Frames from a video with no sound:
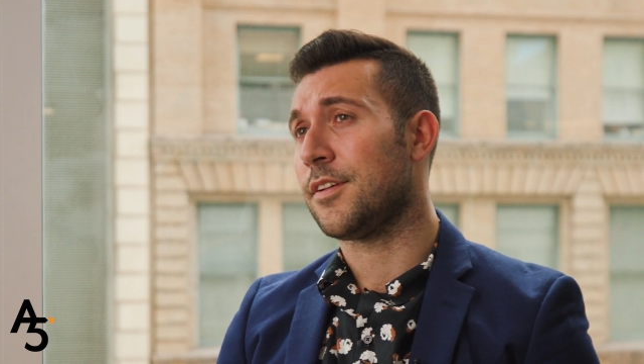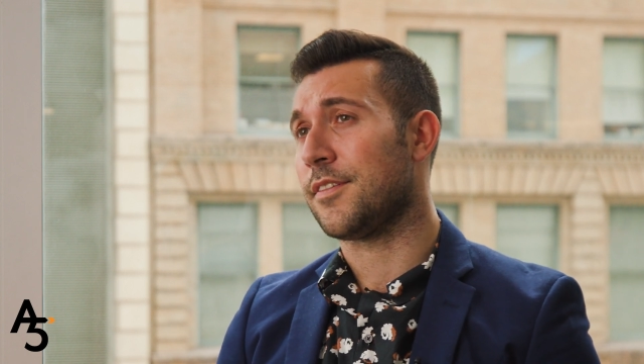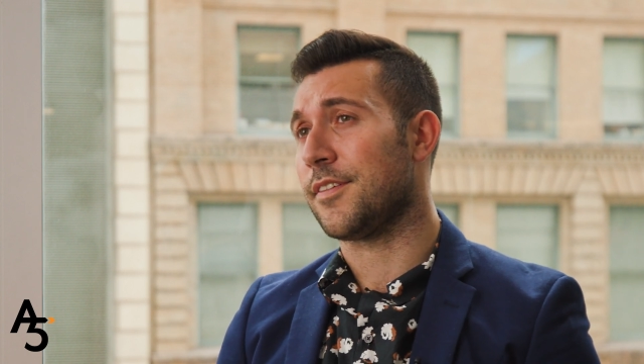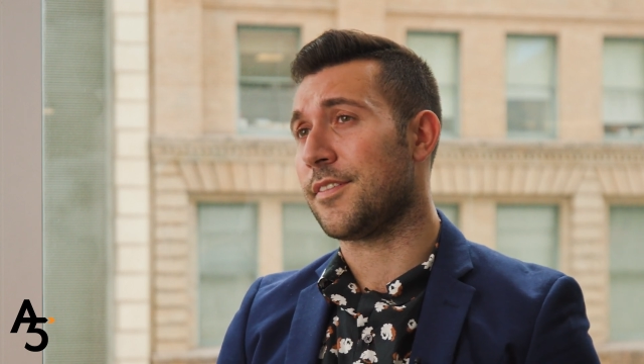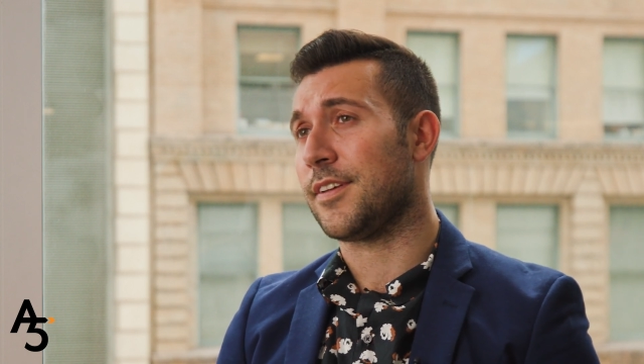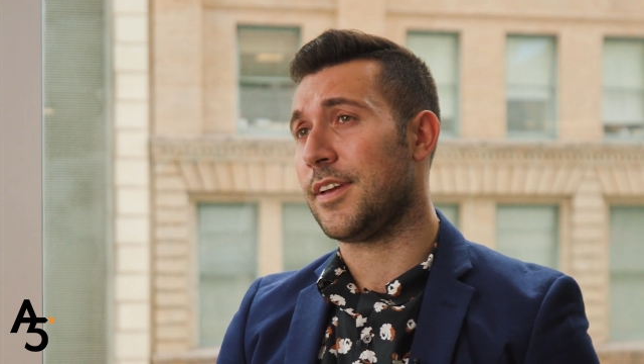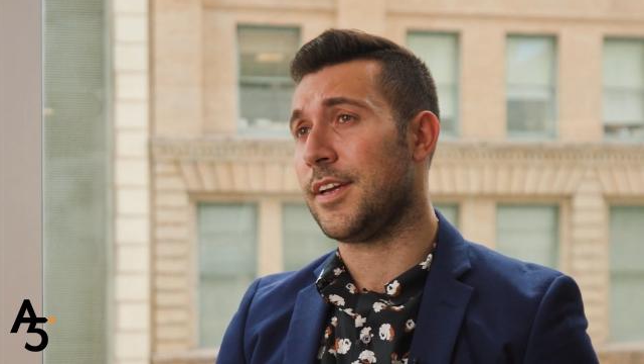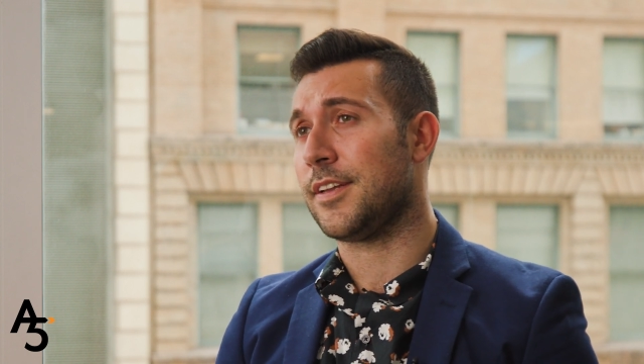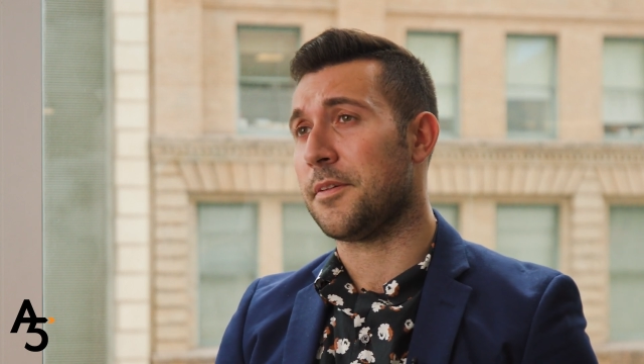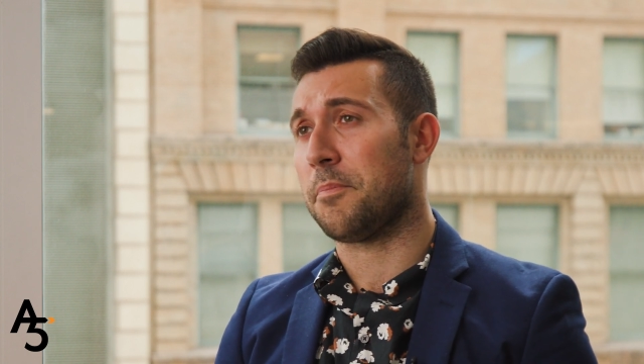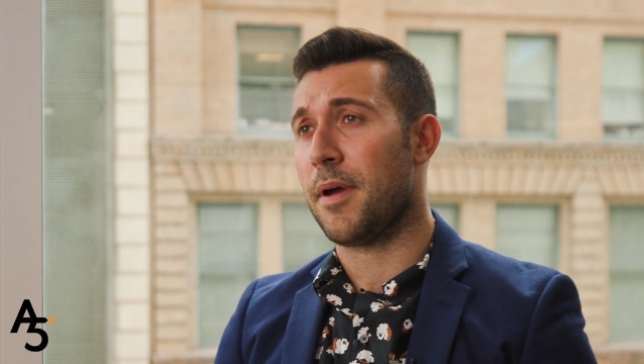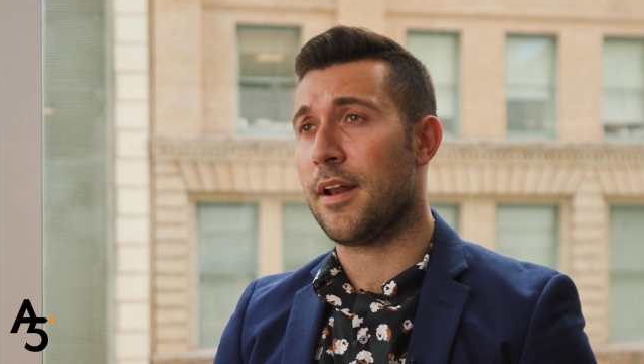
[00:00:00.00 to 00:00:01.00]
to see
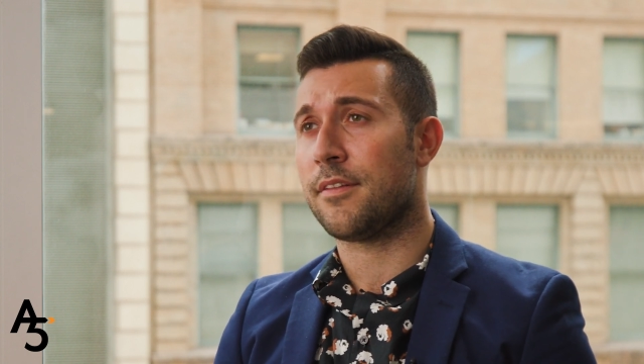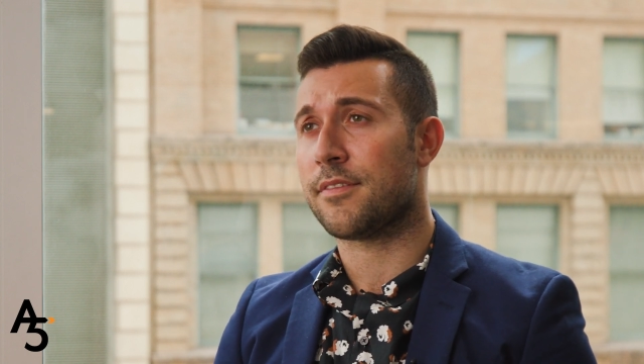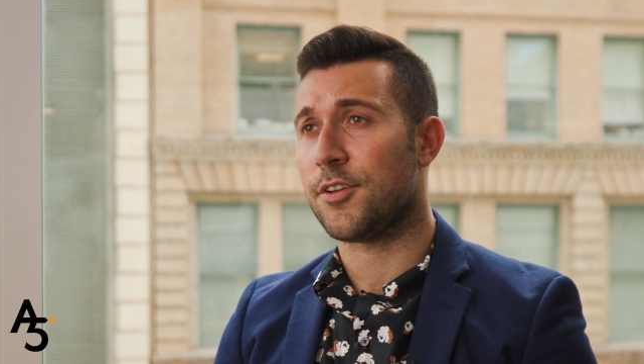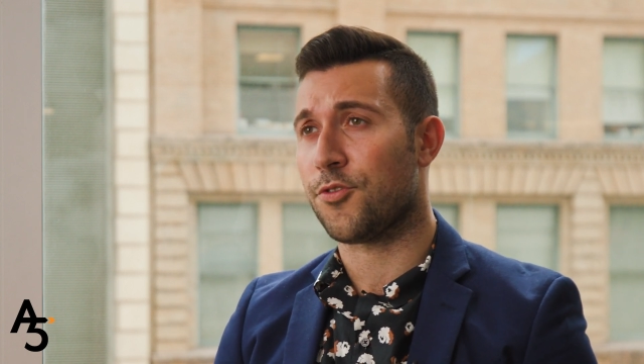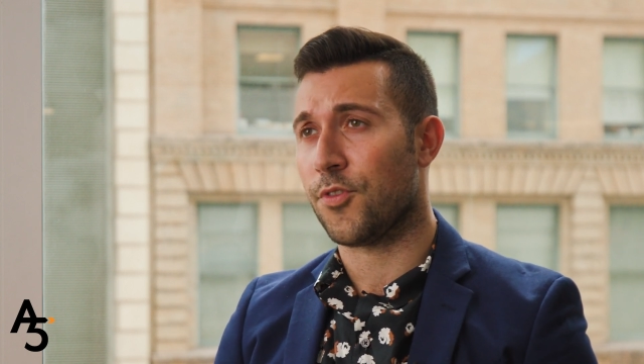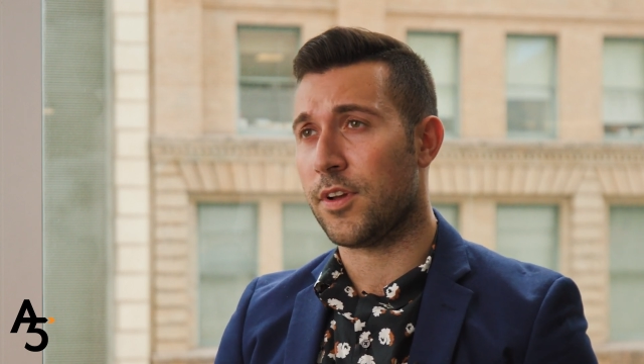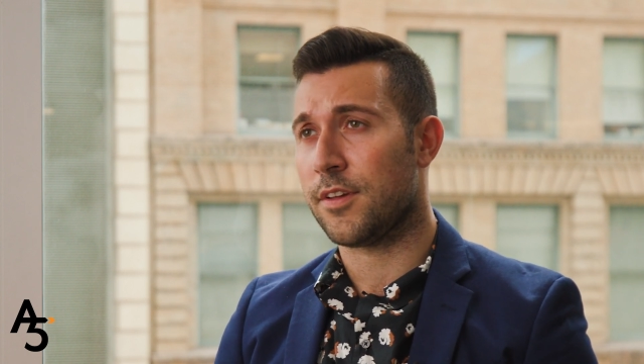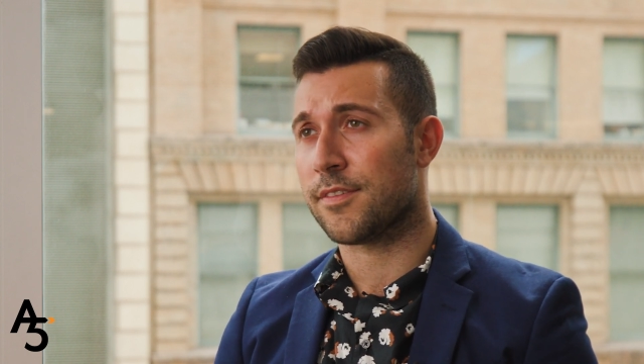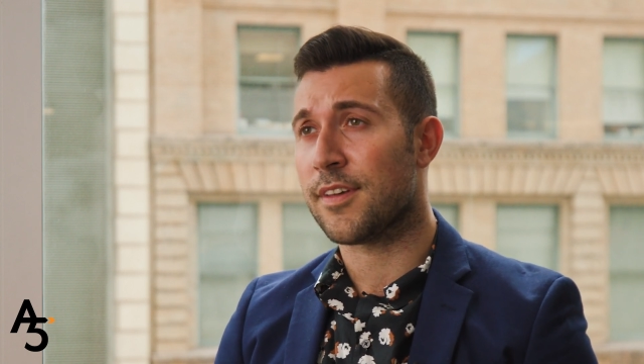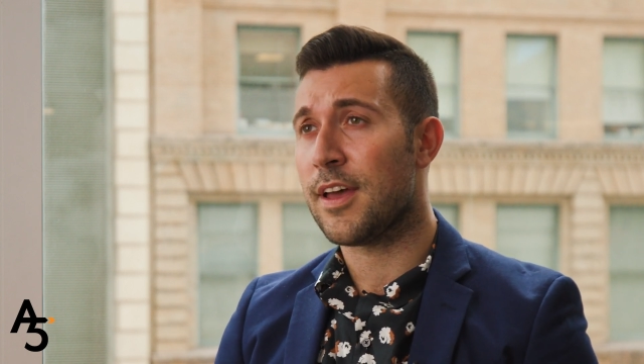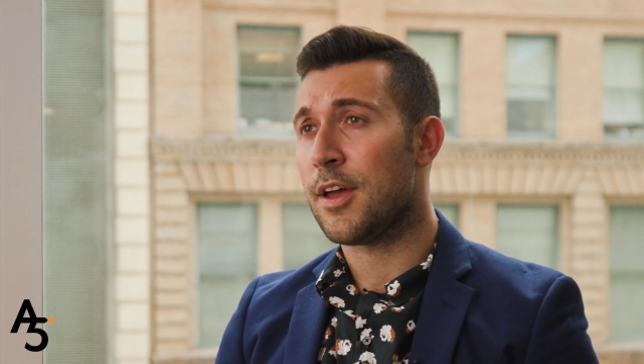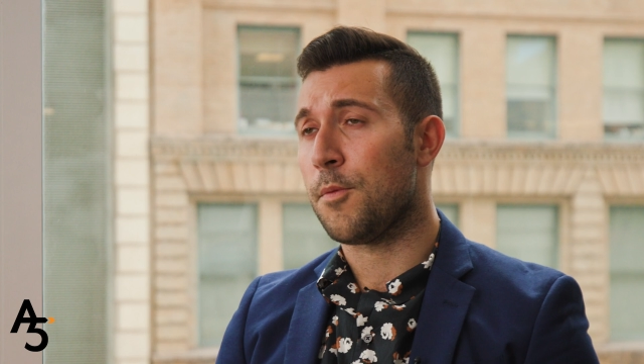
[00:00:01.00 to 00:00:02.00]
dependency
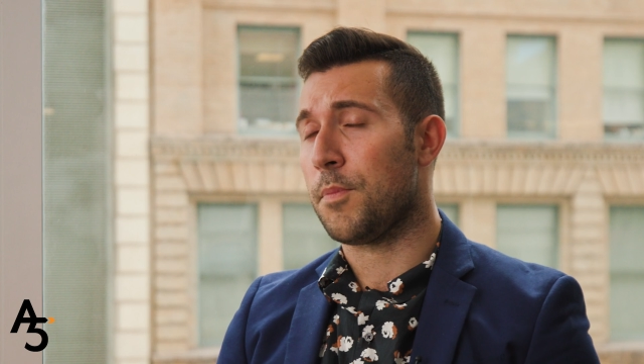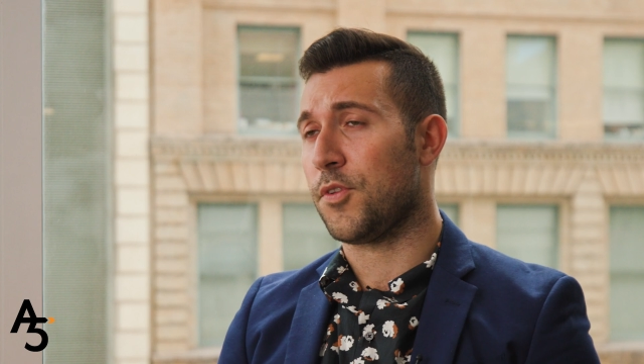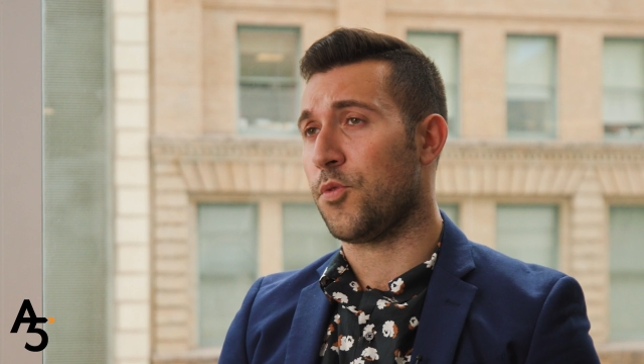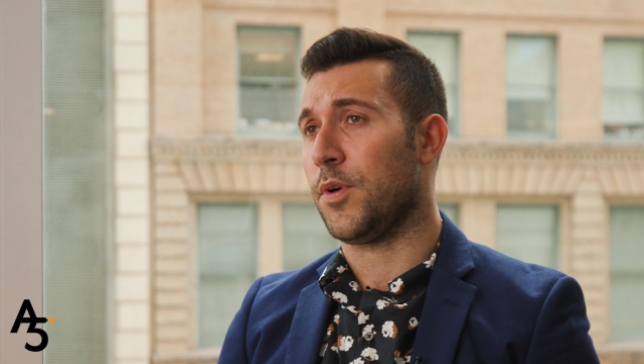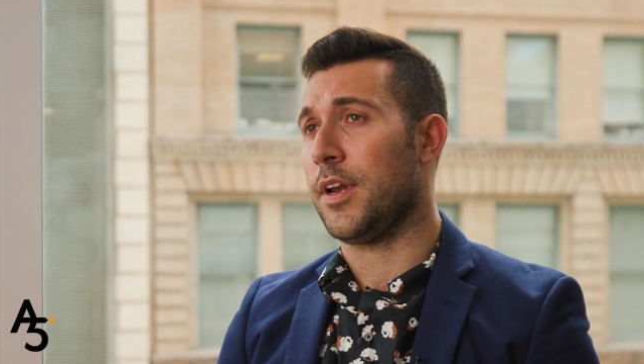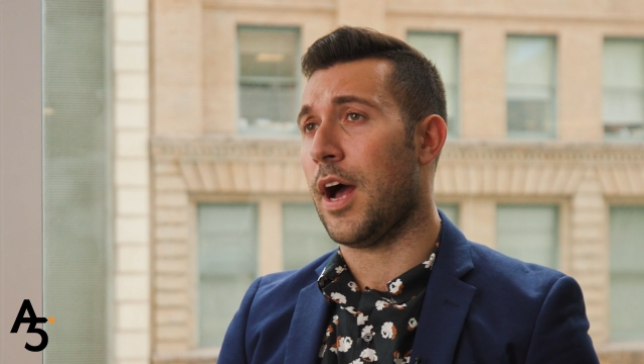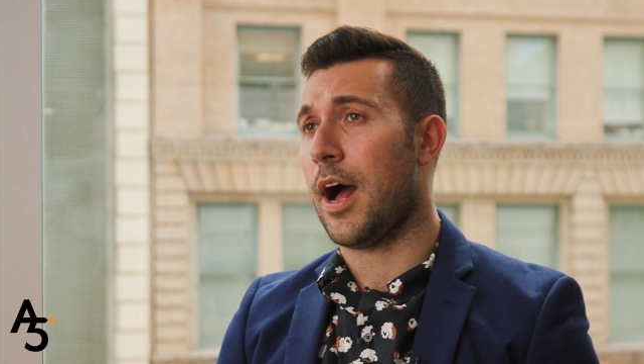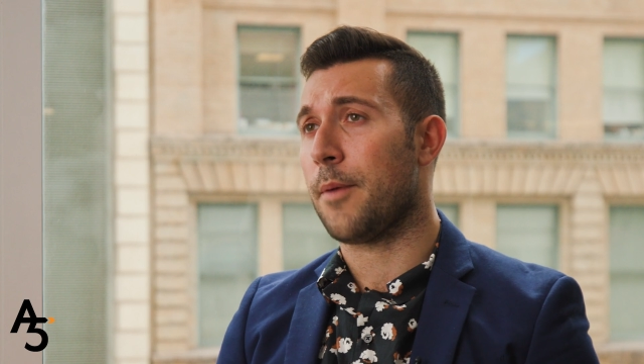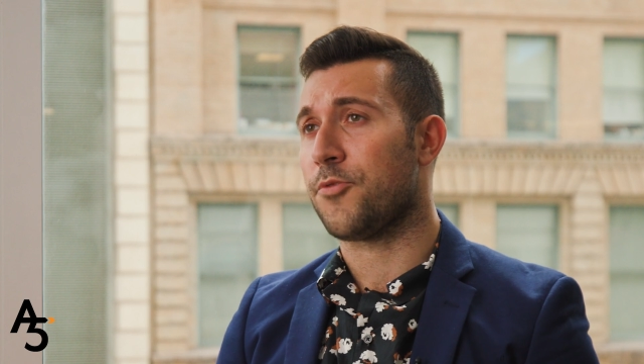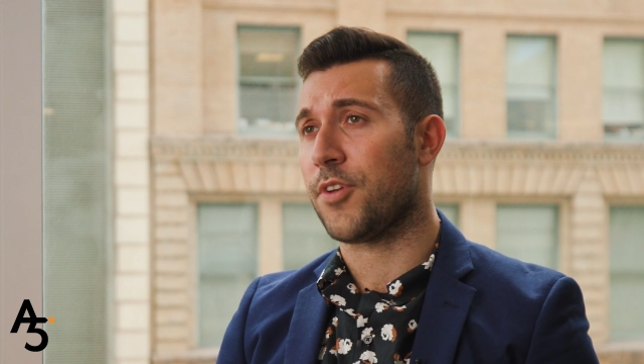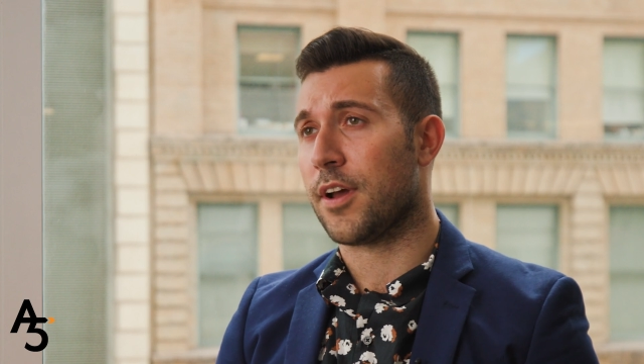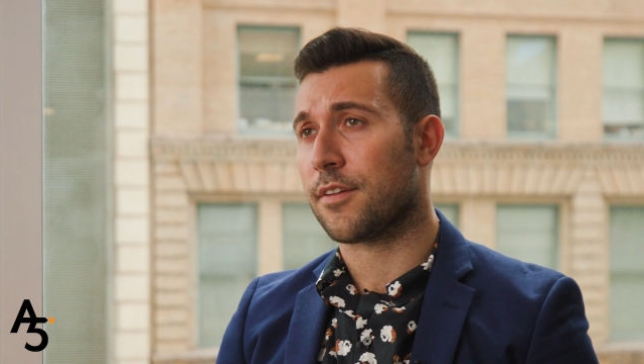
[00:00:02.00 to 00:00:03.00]
trees between
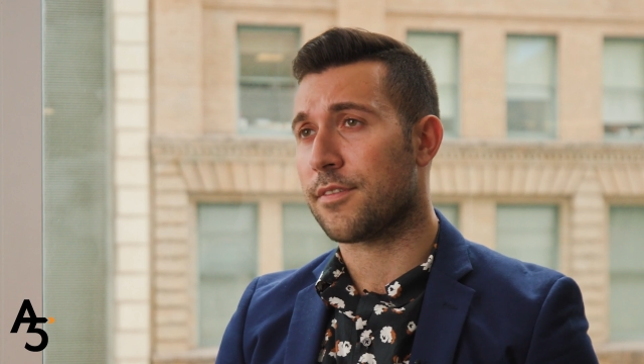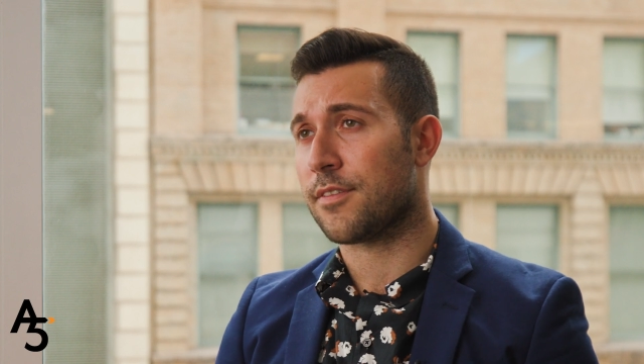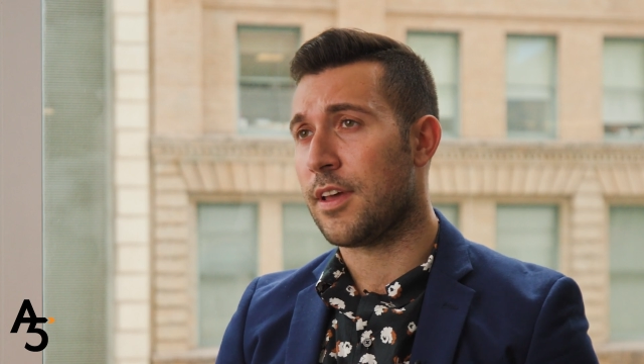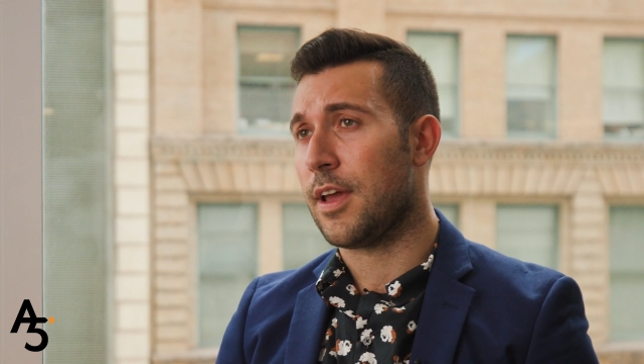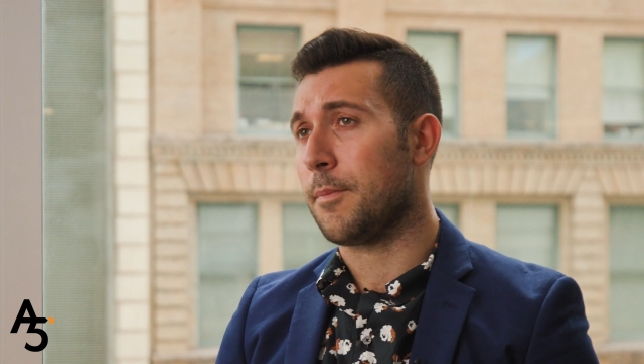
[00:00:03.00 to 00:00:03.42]
objects,